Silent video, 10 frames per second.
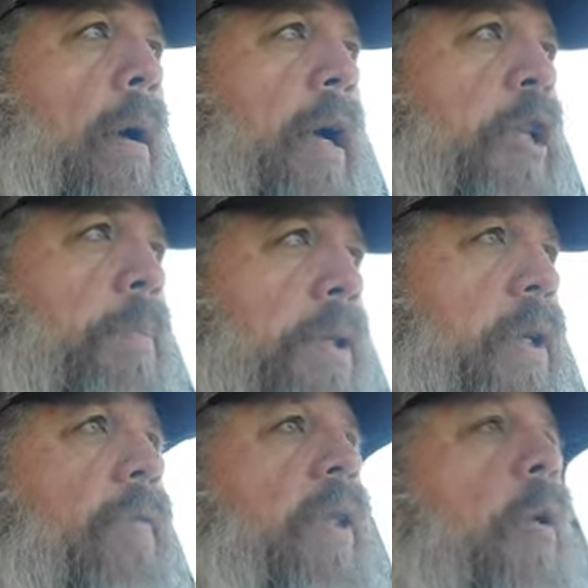
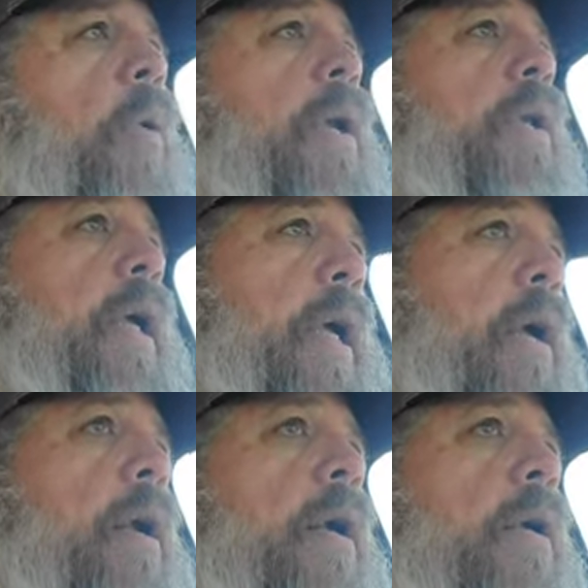specifically wanted to
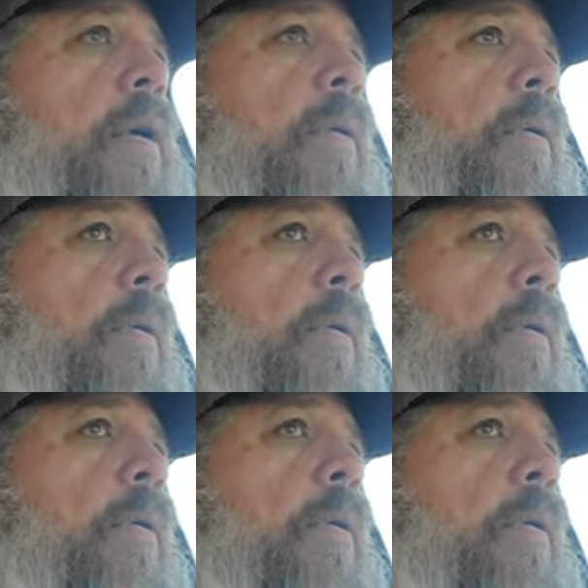hear